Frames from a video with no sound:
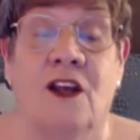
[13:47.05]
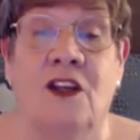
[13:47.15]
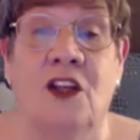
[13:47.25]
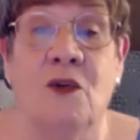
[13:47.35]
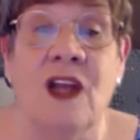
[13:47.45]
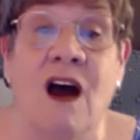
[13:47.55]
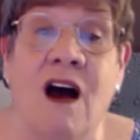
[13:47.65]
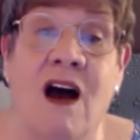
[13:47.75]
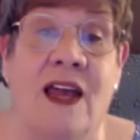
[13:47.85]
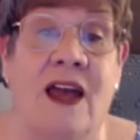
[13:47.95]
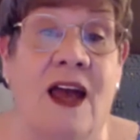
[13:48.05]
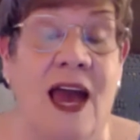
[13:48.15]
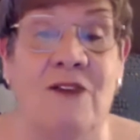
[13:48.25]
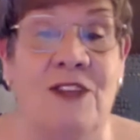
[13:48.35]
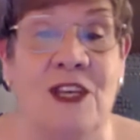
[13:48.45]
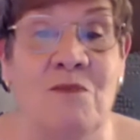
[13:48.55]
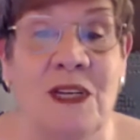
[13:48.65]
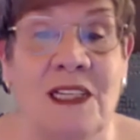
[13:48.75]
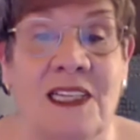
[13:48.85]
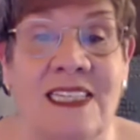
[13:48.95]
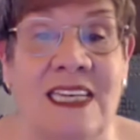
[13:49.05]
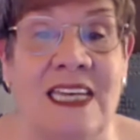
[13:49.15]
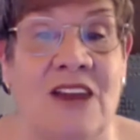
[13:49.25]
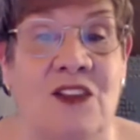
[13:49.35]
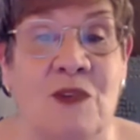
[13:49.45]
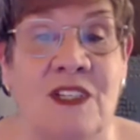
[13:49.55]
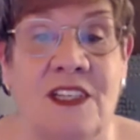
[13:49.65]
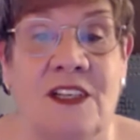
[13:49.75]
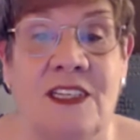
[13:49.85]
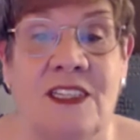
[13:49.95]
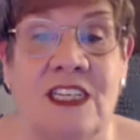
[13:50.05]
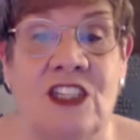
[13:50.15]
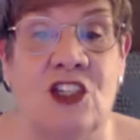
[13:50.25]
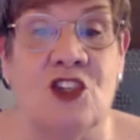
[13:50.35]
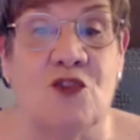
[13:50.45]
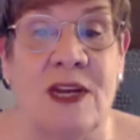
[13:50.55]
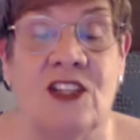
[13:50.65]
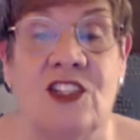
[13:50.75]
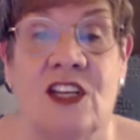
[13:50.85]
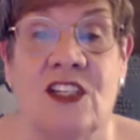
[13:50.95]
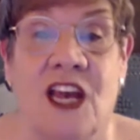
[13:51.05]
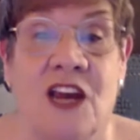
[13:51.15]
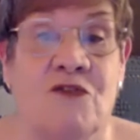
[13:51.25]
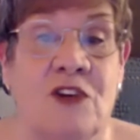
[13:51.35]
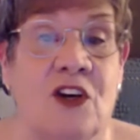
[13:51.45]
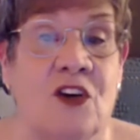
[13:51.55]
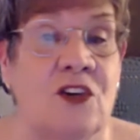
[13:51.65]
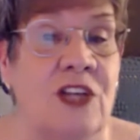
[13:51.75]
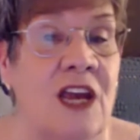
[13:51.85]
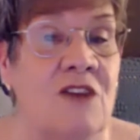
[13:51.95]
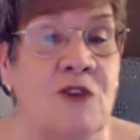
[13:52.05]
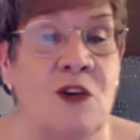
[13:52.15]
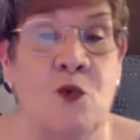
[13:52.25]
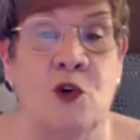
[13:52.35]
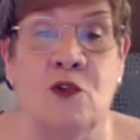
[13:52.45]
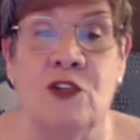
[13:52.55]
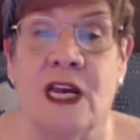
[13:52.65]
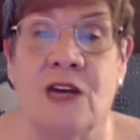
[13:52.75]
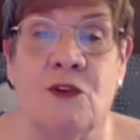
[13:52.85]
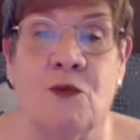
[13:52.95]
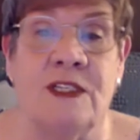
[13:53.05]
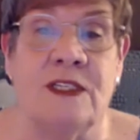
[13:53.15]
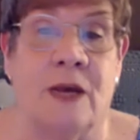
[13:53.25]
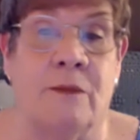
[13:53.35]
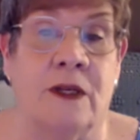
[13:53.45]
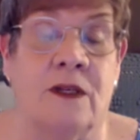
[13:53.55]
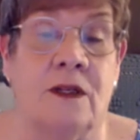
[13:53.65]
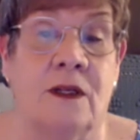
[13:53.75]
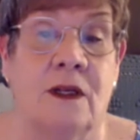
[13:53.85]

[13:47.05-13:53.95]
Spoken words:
You and I have the ability and the resiliency to transcend every hurt, every wound, every resentment.